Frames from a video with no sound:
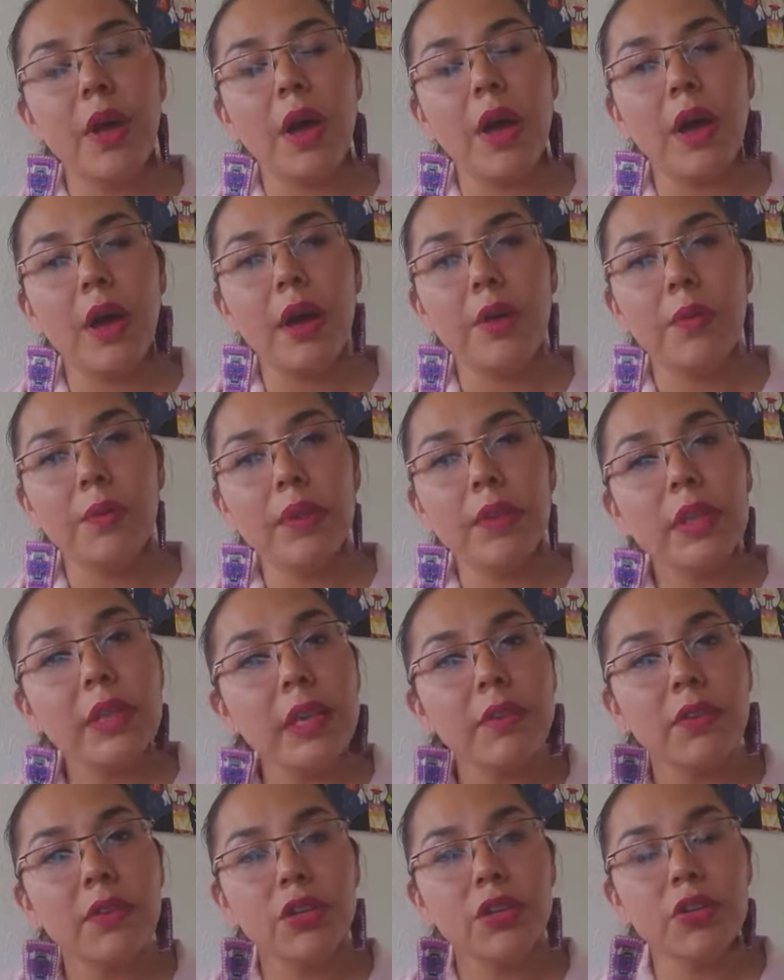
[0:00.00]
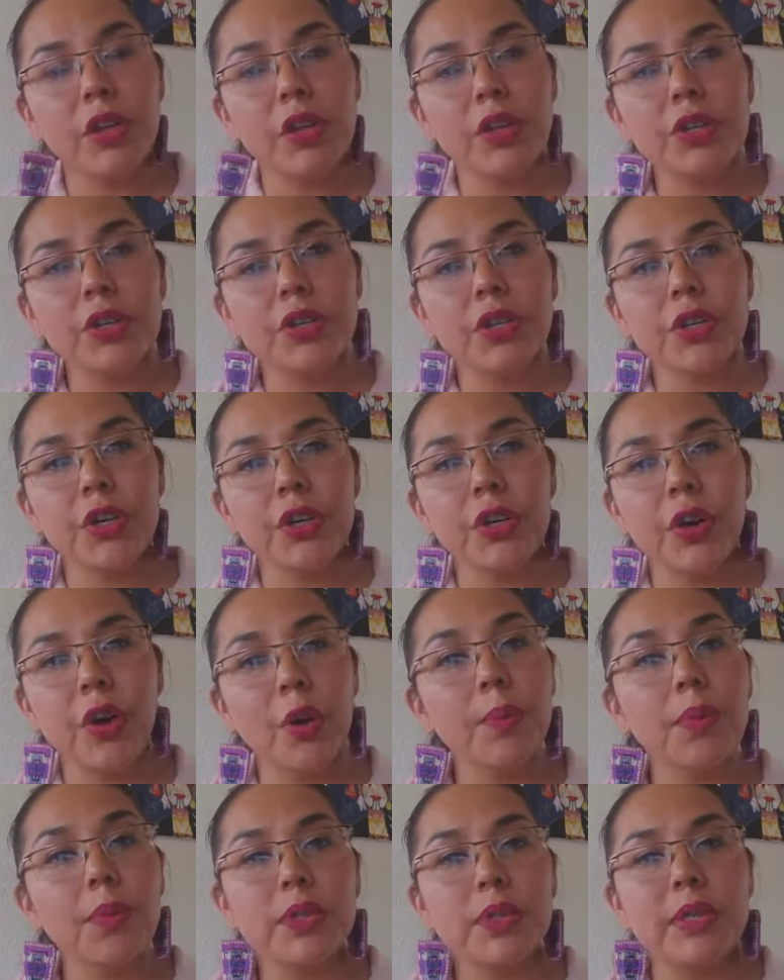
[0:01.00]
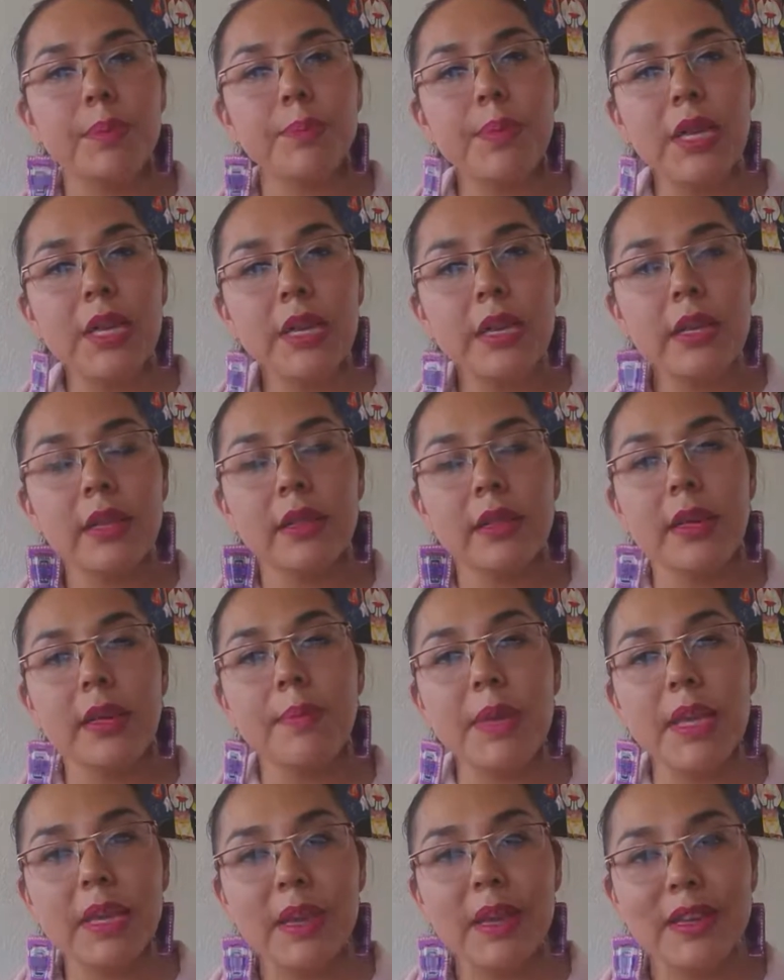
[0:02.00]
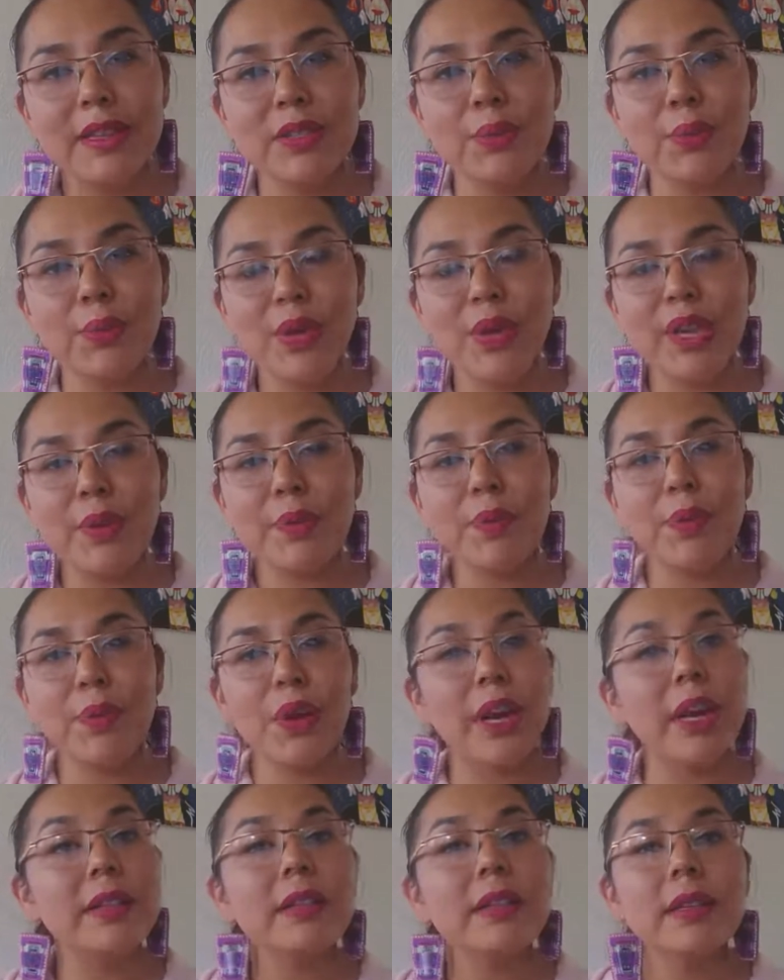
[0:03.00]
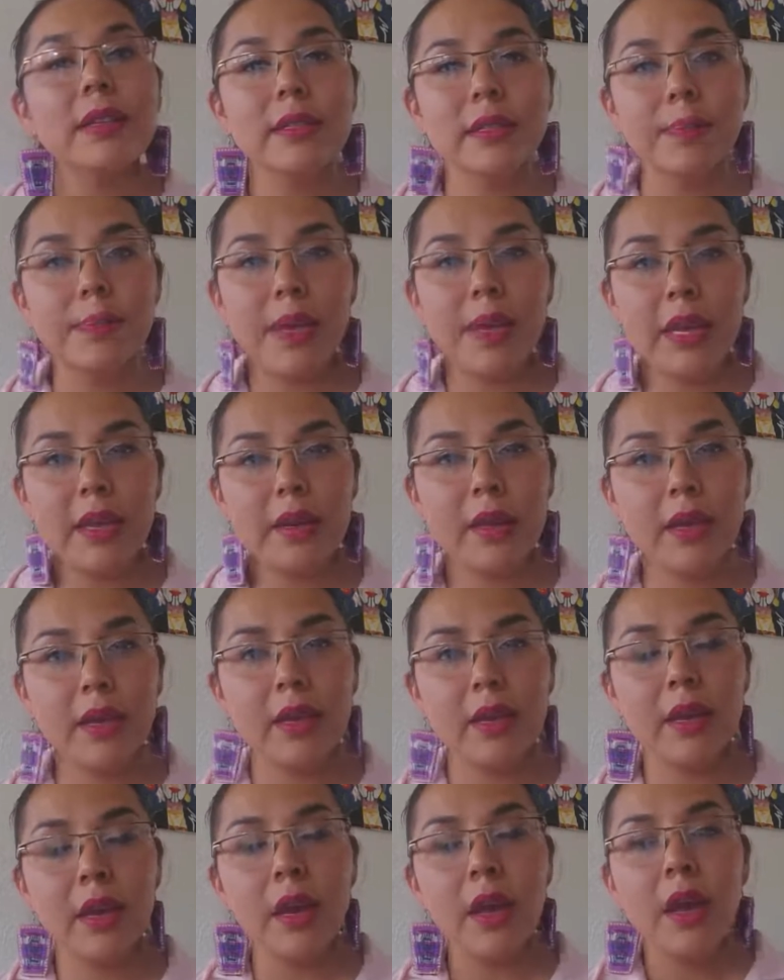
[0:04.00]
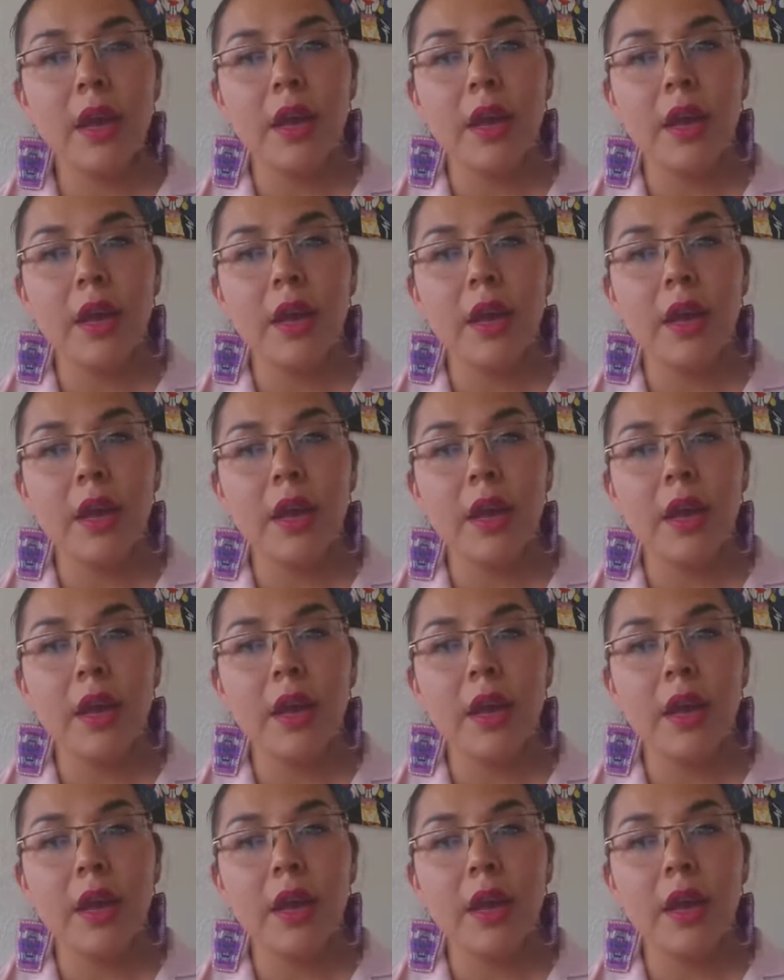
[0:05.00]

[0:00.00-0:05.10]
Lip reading: relief structure almost immediately because we were anticipating